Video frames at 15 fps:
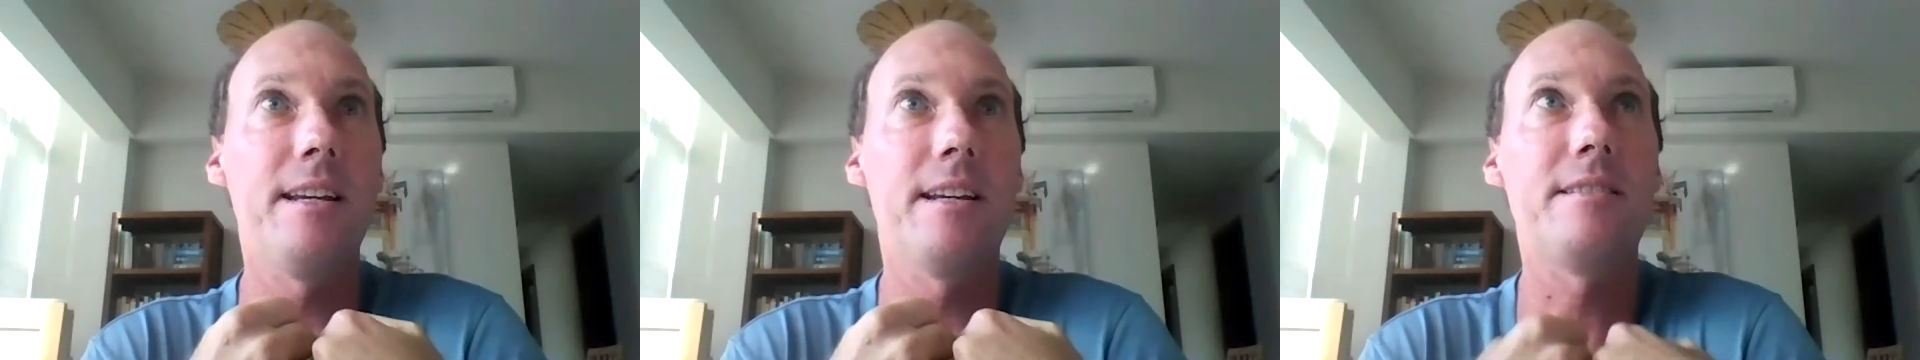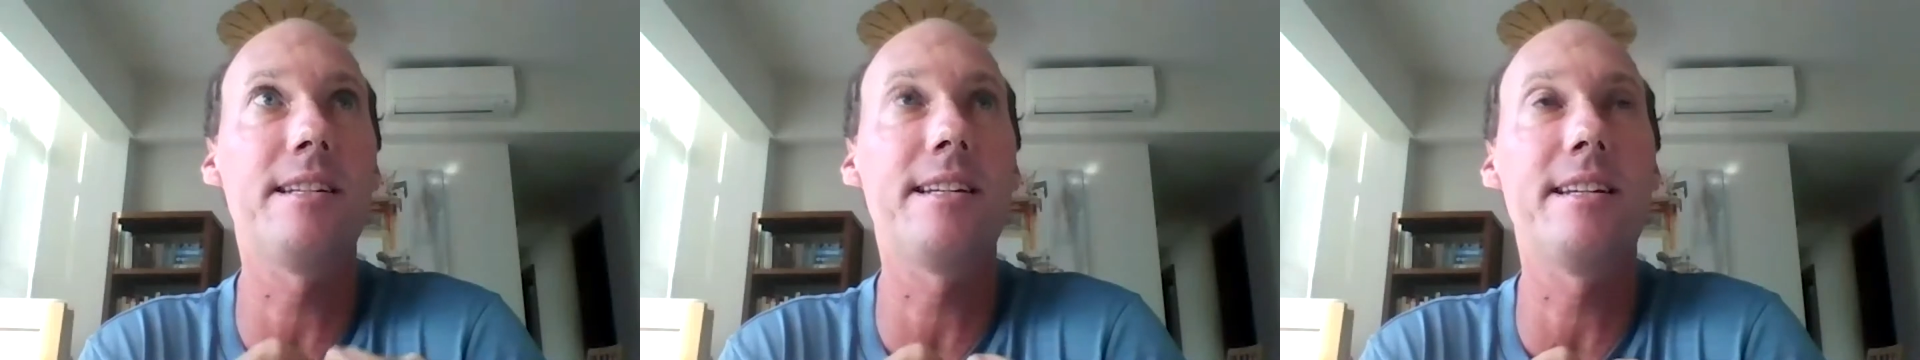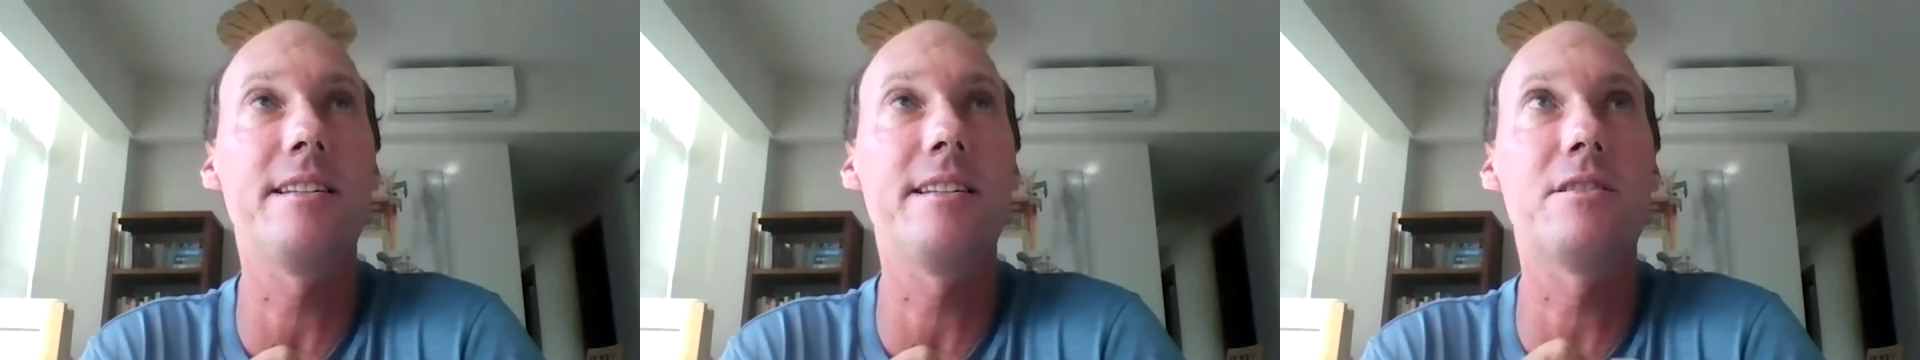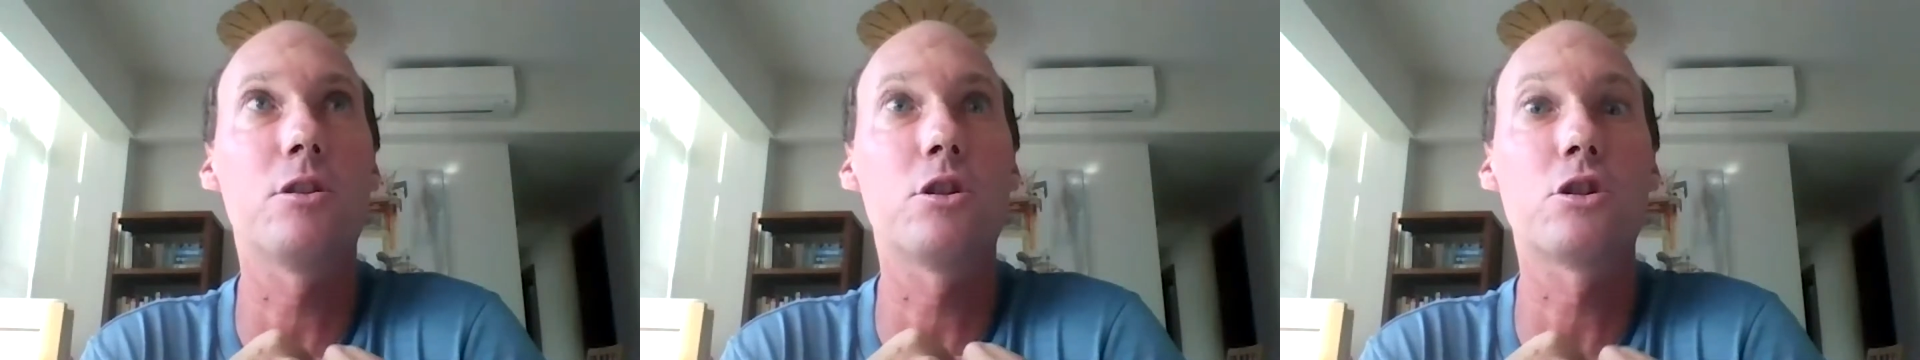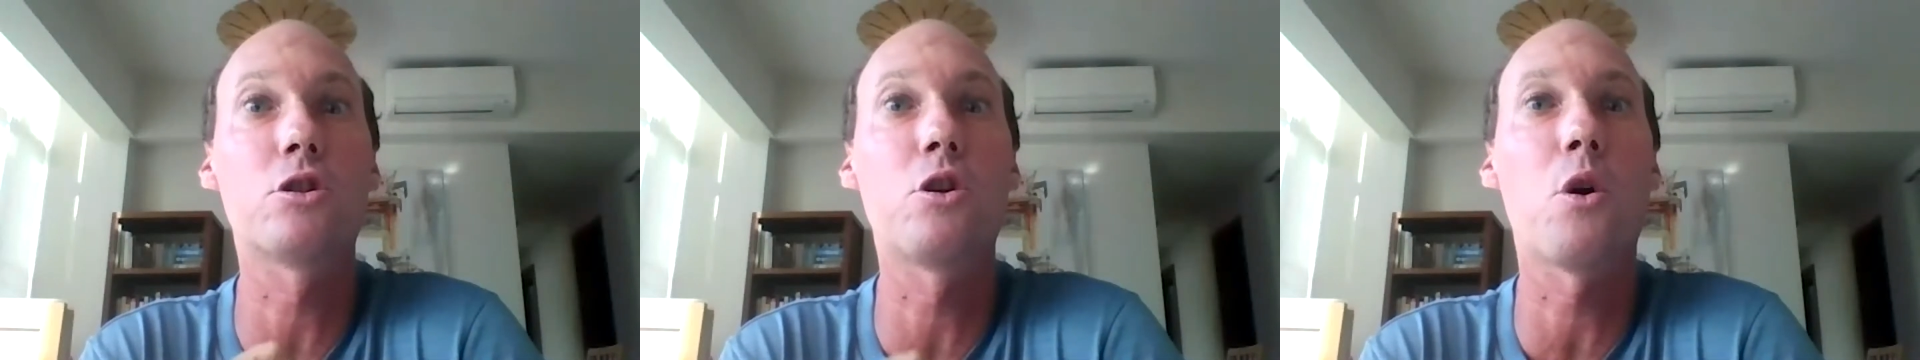I think it's the
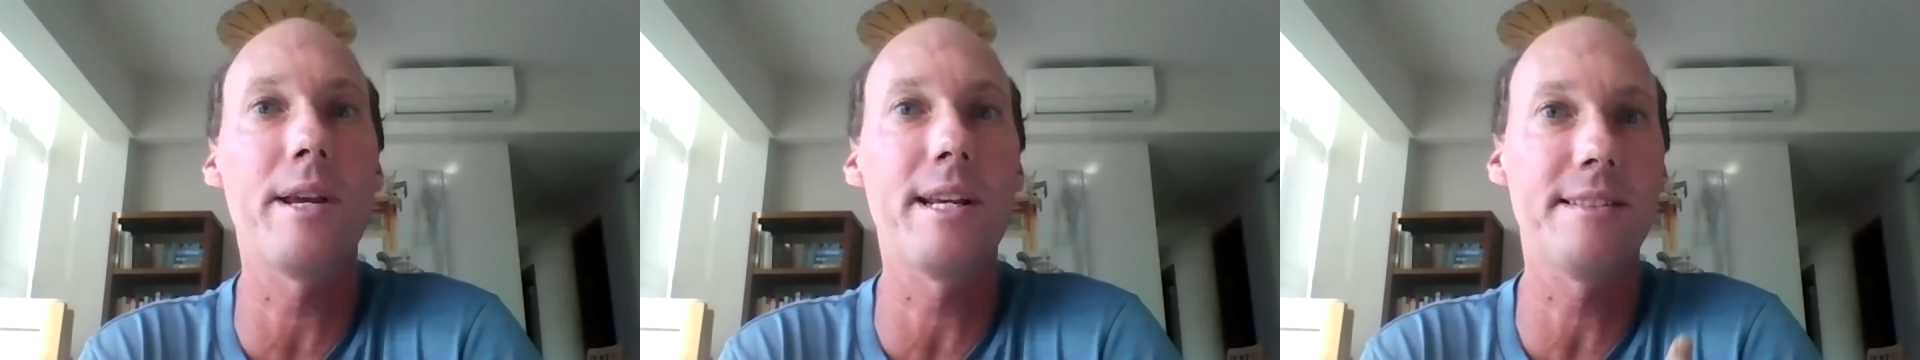scoring